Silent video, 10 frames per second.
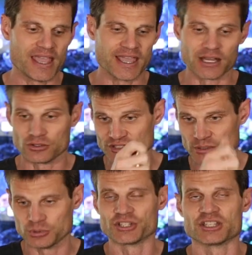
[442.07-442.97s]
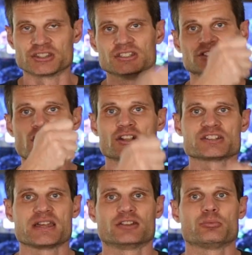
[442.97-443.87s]
And I was able to get the
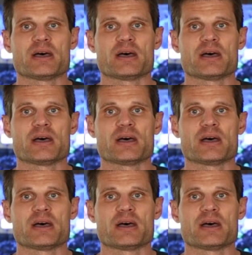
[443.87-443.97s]
charging handle